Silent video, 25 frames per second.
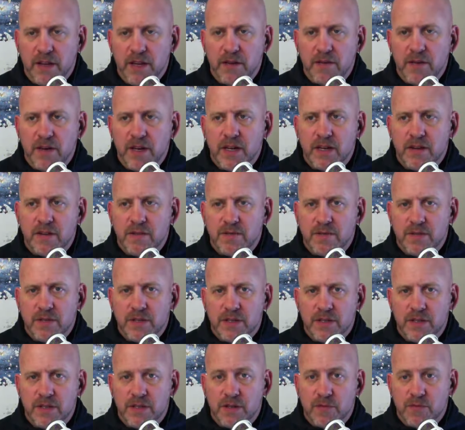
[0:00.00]
You need
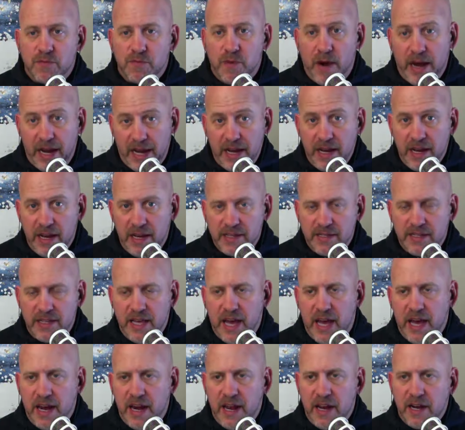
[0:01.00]
to recognize
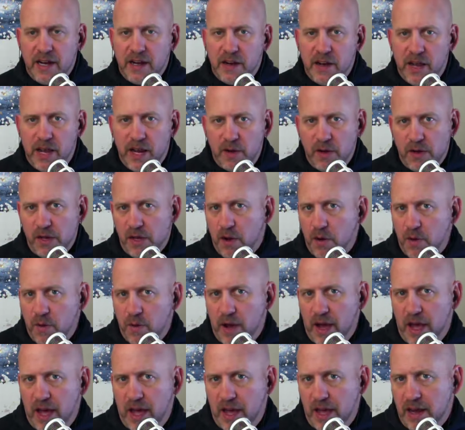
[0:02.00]
that and go
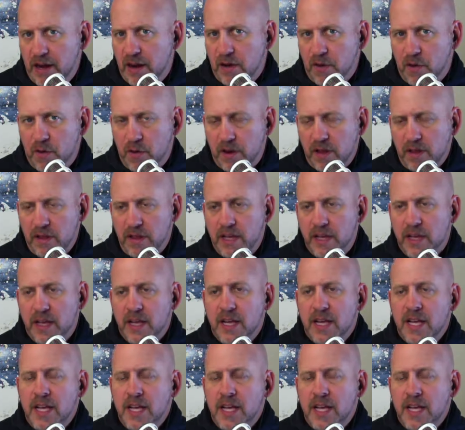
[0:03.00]
ahead accordingly.